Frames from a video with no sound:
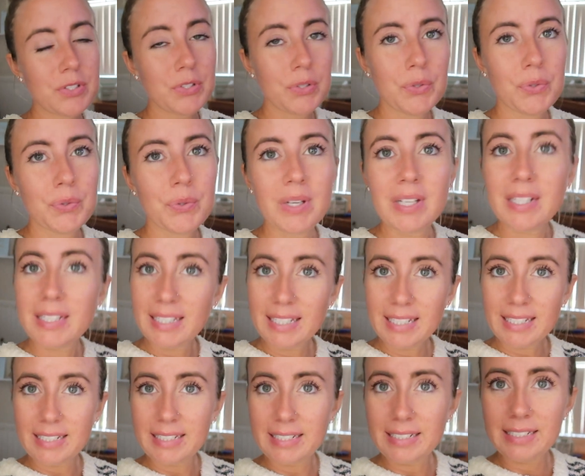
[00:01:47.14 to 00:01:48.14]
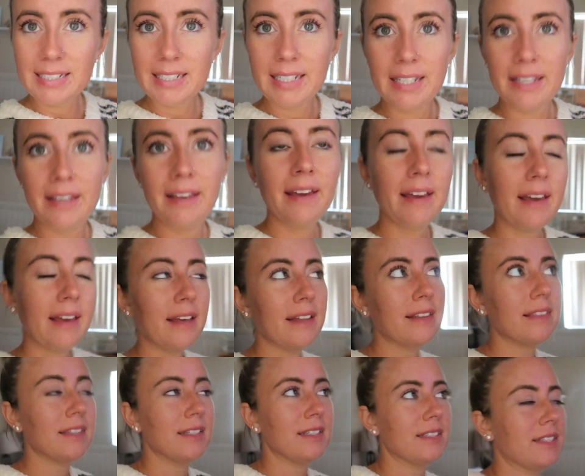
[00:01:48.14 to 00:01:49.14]
to clean
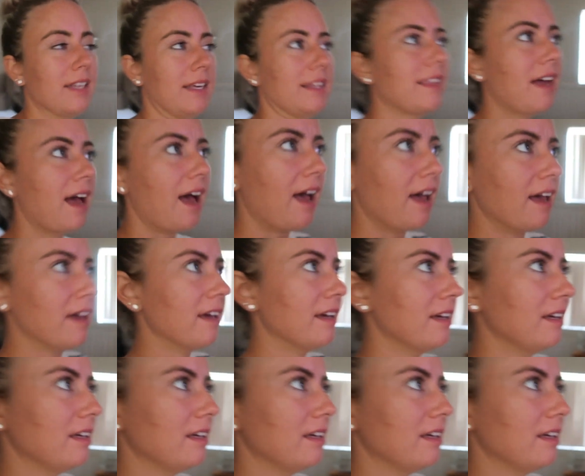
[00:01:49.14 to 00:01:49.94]
and things like that,